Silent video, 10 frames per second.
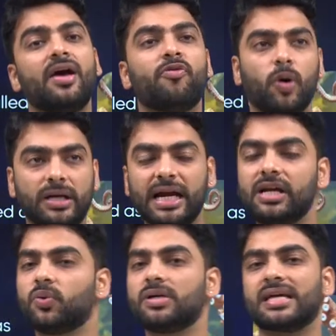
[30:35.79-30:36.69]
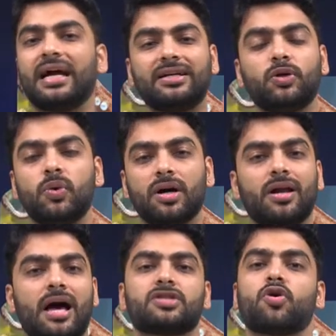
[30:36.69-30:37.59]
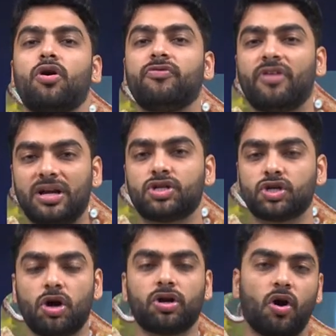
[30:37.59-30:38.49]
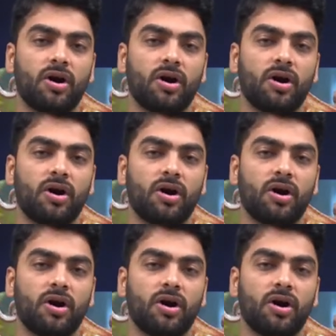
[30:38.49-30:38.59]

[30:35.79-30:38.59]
What I'll do is, I'll do a class on one shot